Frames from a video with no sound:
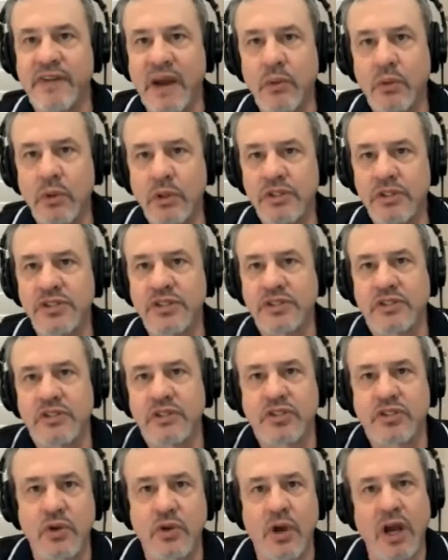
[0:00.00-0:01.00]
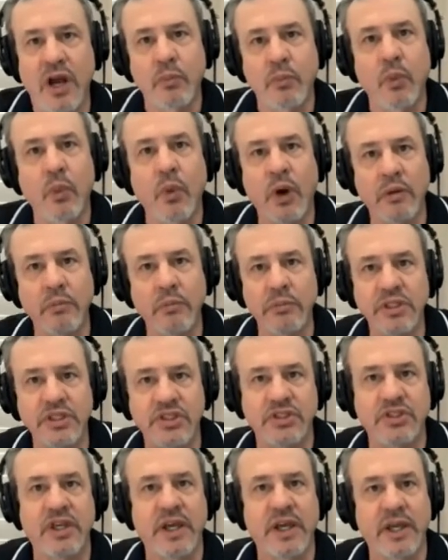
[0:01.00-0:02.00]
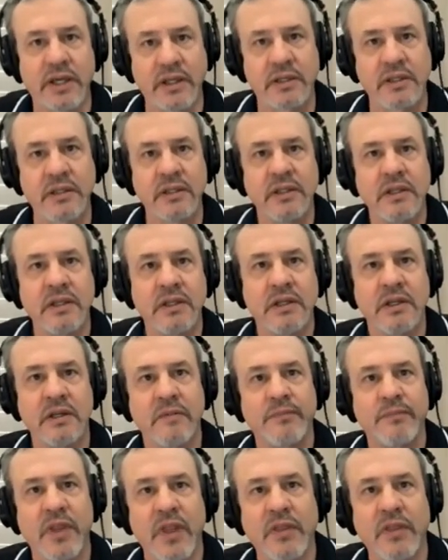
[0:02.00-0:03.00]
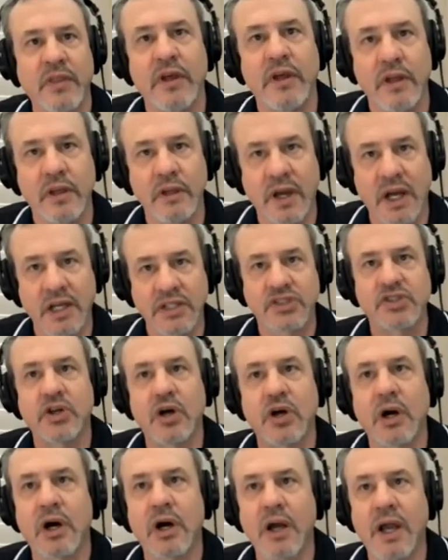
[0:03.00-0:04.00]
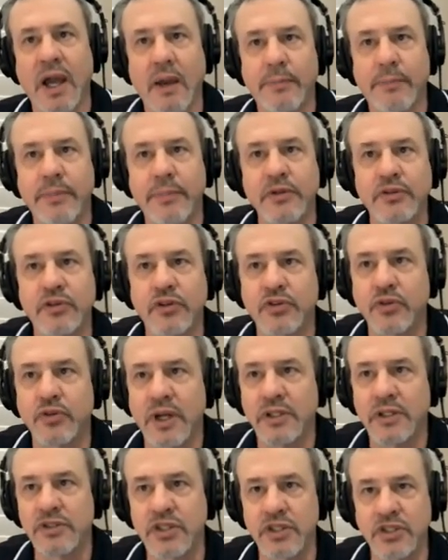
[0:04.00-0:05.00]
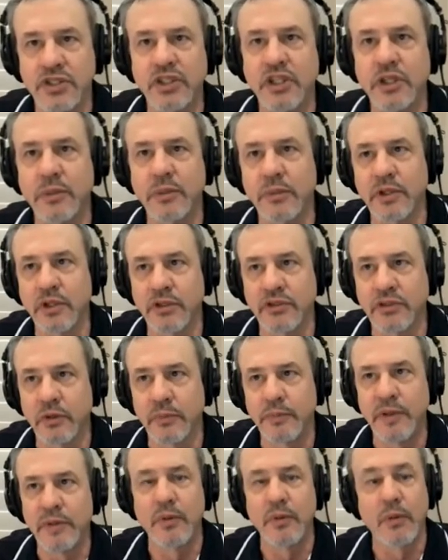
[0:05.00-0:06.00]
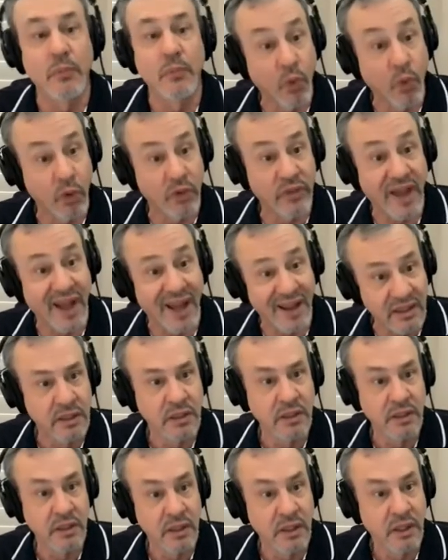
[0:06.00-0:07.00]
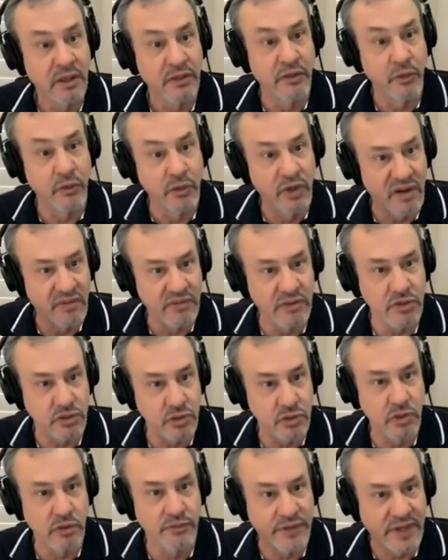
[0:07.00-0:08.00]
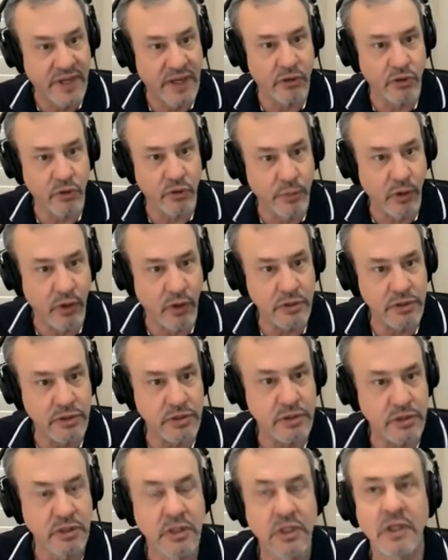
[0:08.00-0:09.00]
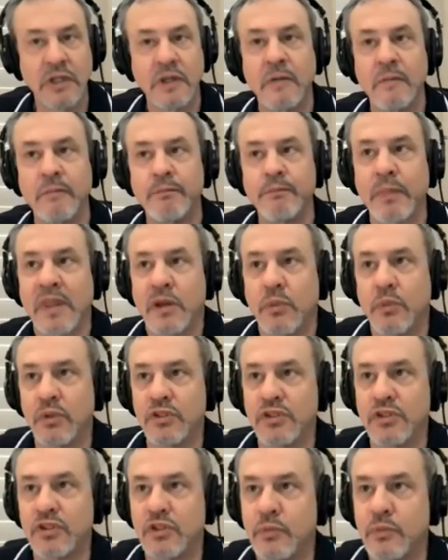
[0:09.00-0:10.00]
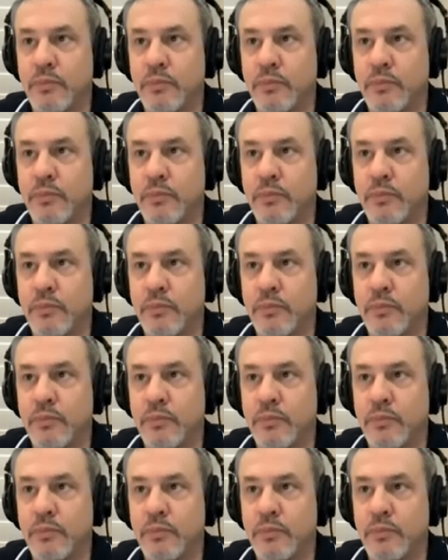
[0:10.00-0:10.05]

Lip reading: were to describe one mistake that I saw happen to transitioning military people more than their never served counterparts, it was